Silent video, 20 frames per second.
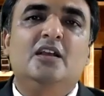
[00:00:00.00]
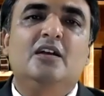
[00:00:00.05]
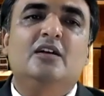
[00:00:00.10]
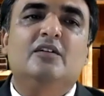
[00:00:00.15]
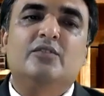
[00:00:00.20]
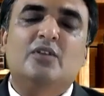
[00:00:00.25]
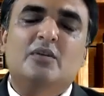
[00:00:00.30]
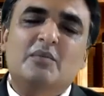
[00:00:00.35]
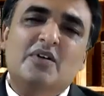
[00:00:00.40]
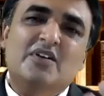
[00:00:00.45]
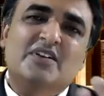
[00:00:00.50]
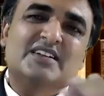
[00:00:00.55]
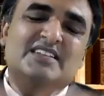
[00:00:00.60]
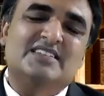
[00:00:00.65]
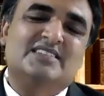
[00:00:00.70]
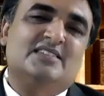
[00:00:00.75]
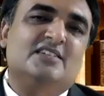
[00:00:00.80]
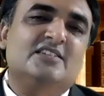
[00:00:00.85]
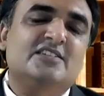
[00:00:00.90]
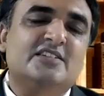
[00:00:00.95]
From our
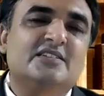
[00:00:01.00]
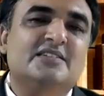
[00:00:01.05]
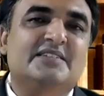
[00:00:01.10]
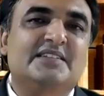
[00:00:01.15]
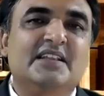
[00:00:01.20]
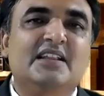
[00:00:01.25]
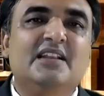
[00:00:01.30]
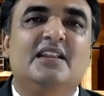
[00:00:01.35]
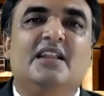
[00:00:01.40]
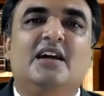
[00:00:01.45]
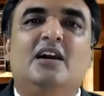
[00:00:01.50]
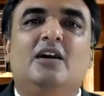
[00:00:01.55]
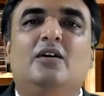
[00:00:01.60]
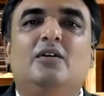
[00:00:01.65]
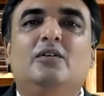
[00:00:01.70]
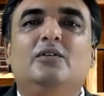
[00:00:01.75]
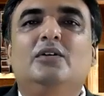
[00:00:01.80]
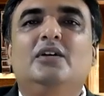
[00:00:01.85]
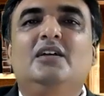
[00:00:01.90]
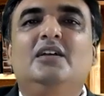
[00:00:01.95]
discussion till
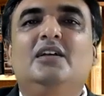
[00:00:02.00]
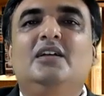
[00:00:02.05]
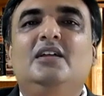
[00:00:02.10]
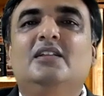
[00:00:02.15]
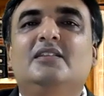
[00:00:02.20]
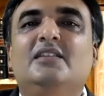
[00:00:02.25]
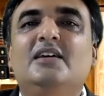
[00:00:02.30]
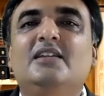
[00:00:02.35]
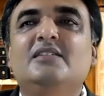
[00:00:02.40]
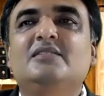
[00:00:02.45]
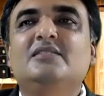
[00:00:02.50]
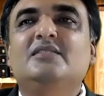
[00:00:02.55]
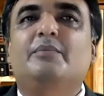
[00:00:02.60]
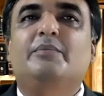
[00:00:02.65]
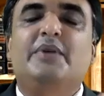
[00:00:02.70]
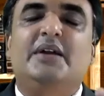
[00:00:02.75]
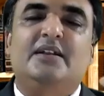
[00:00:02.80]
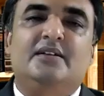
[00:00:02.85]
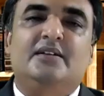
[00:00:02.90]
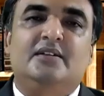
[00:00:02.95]
now, there is a
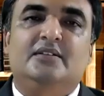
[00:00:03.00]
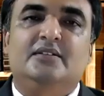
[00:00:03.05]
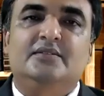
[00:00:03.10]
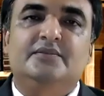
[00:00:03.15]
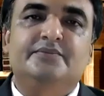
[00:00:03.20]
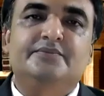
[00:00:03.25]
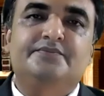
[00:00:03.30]
pattern.